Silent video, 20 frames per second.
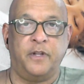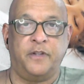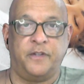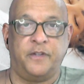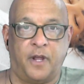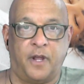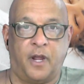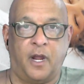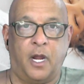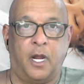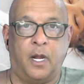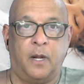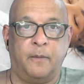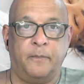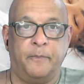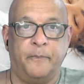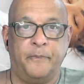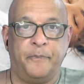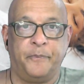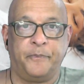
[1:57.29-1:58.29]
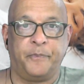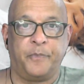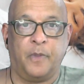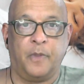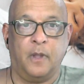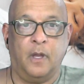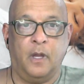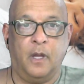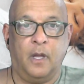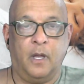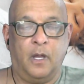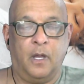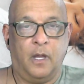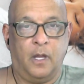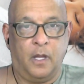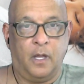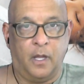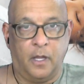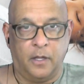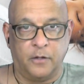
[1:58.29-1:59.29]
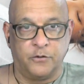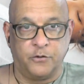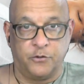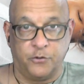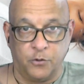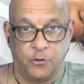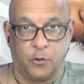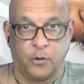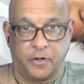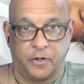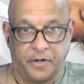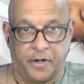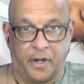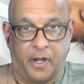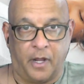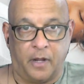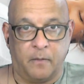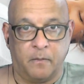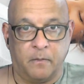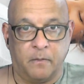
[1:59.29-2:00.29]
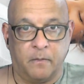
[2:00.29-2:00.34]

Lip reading: day is your day